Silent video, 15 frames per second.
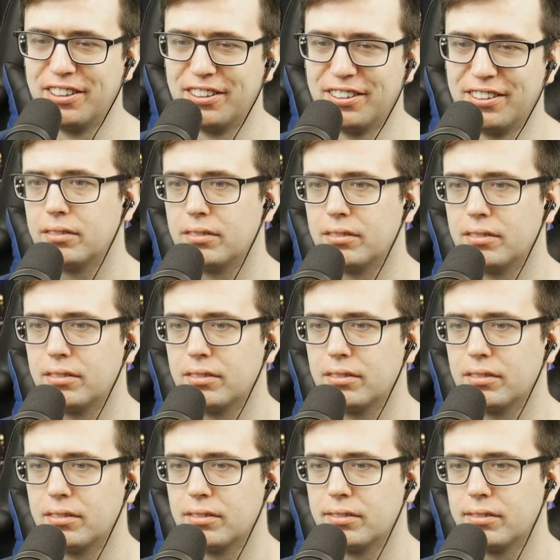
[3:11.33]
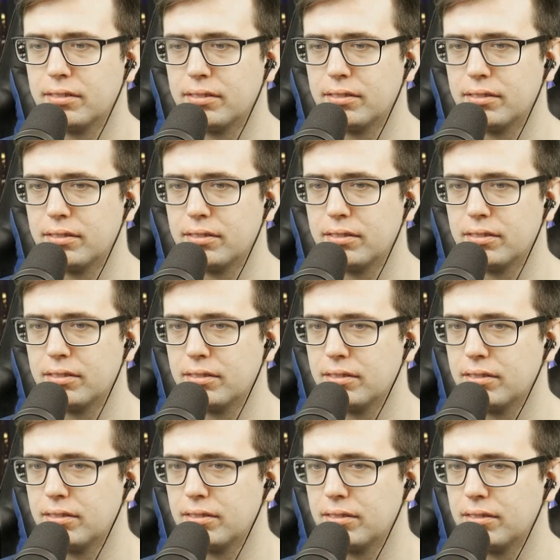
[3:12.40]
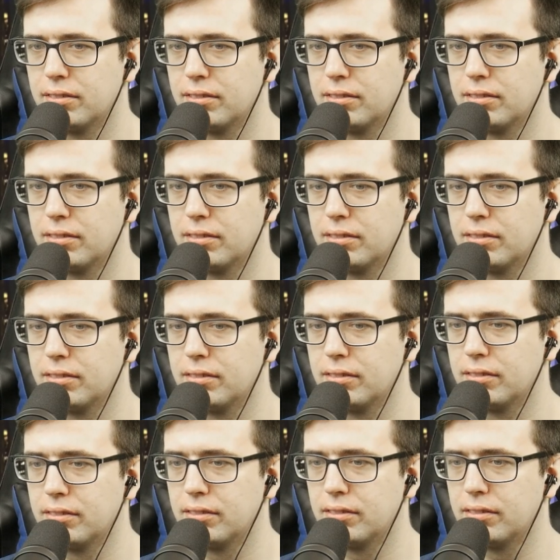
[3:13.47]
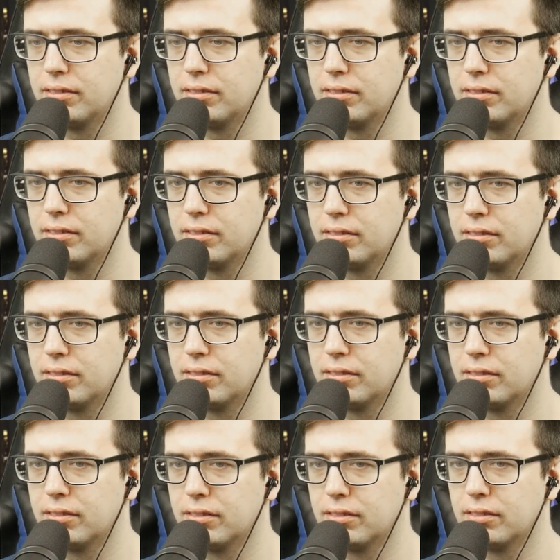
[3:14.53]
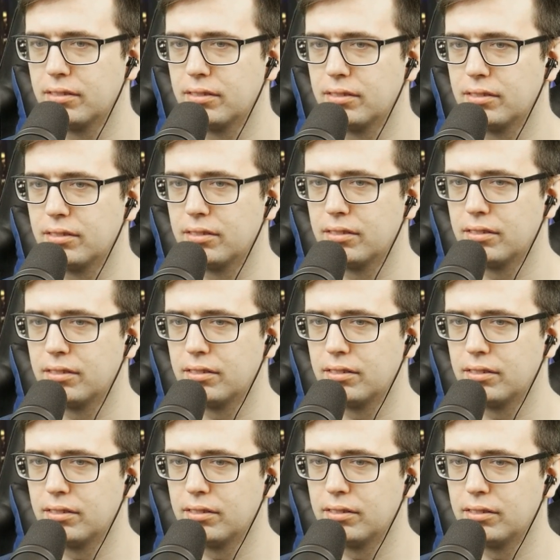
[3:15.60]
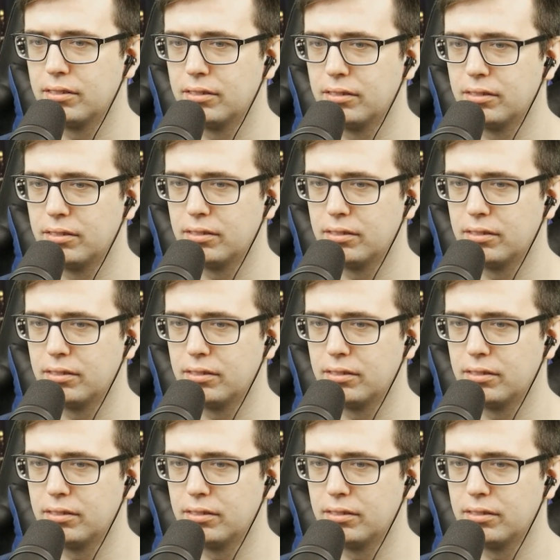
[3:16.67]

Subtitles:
Nobody speaks.